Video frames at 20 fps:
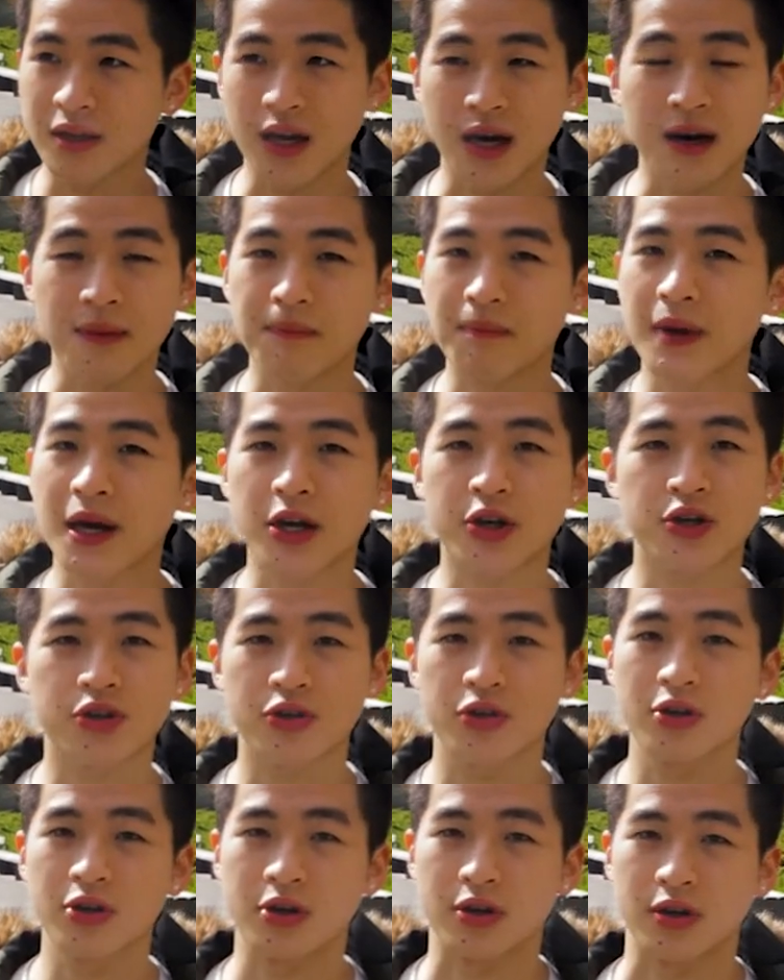you gotta make
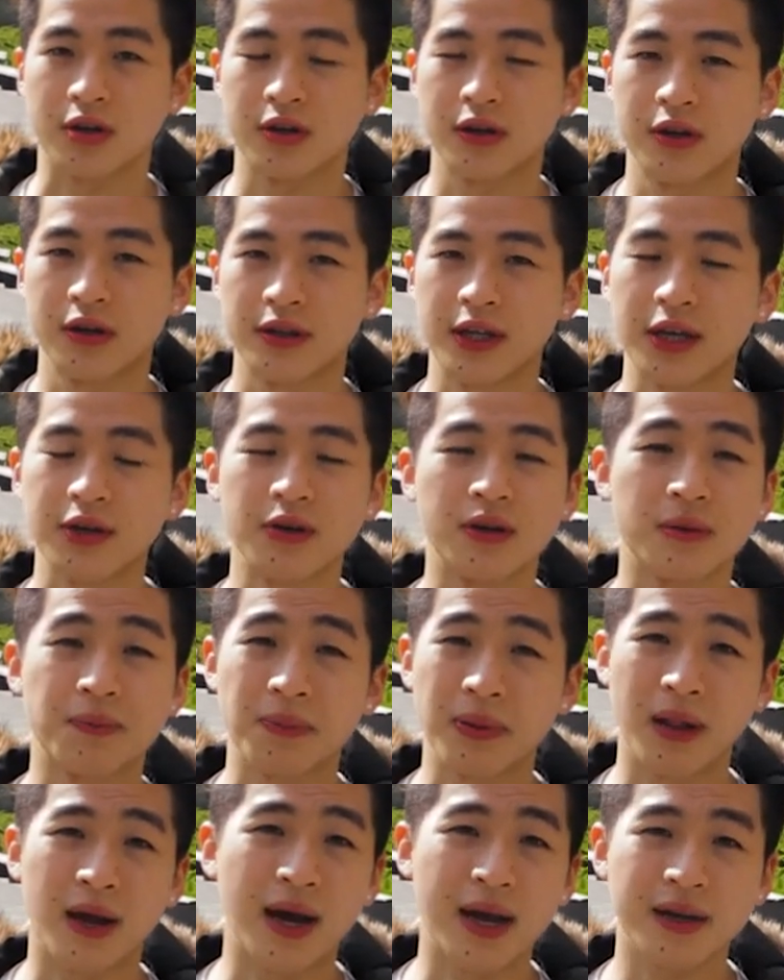sure that you're
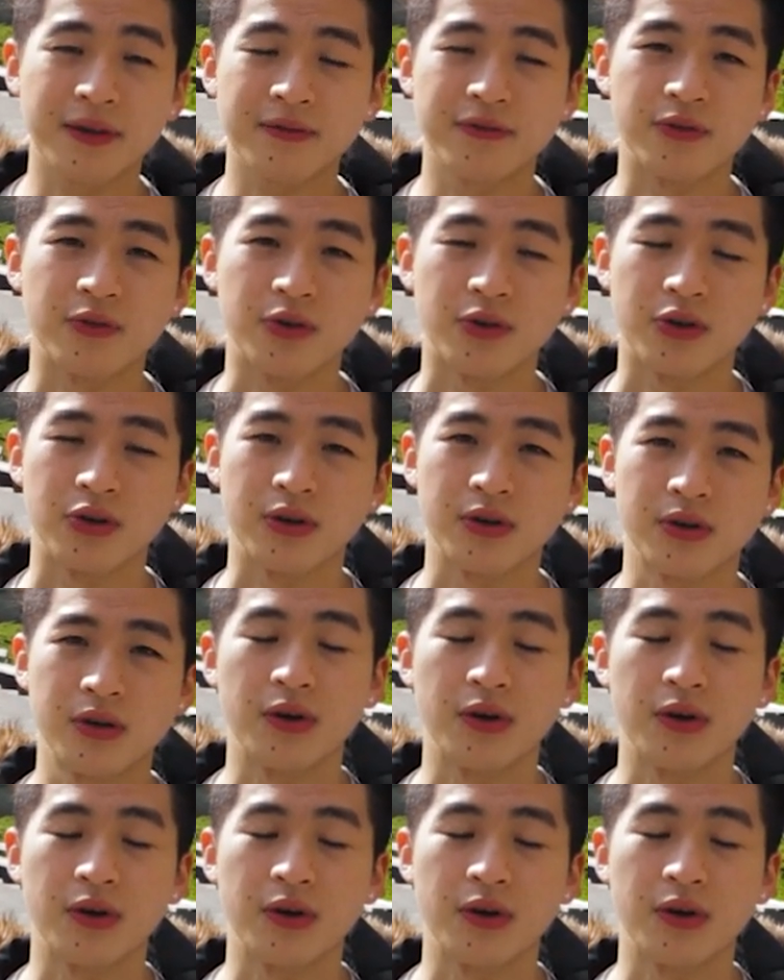applying for